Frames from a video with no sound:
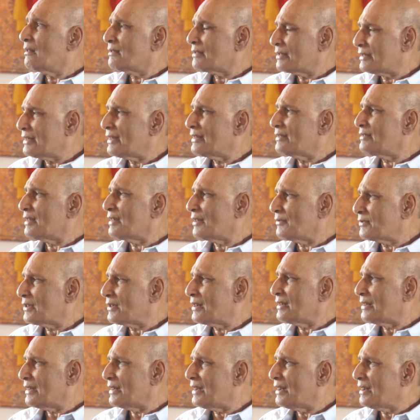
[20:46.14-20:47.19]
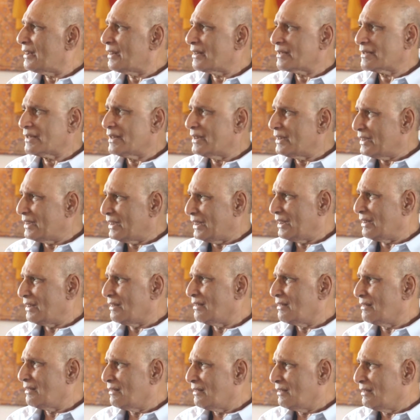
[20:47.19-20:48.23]
Sense of container
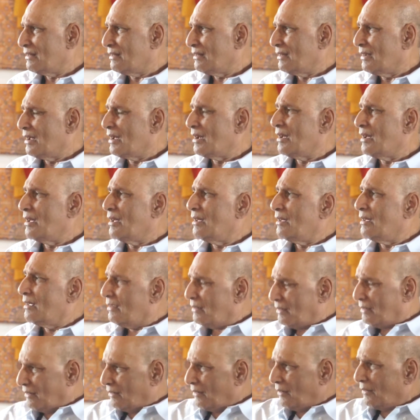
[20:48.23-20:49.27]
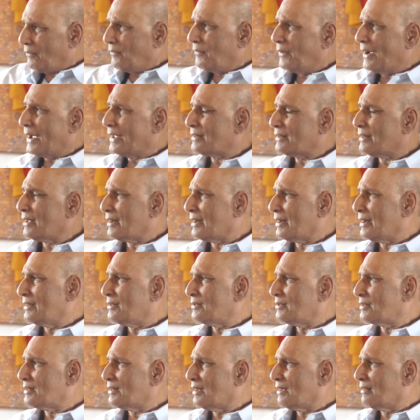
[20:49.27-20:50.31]
contained. Father
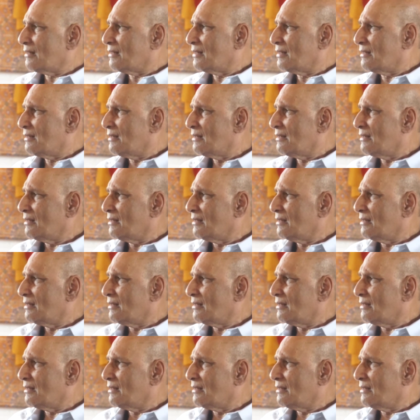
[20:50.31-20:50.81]
and son.